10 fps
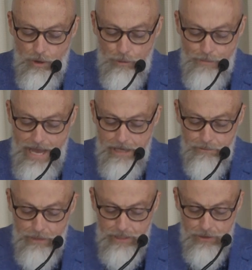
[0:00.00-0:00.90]
on man
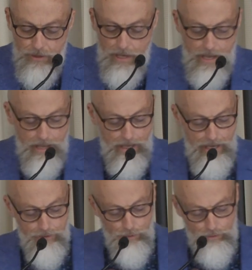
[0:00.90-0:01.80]
and beast,
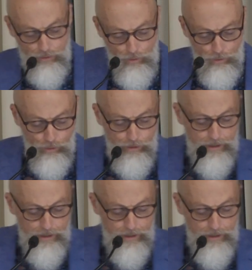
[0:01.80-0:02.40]
and on all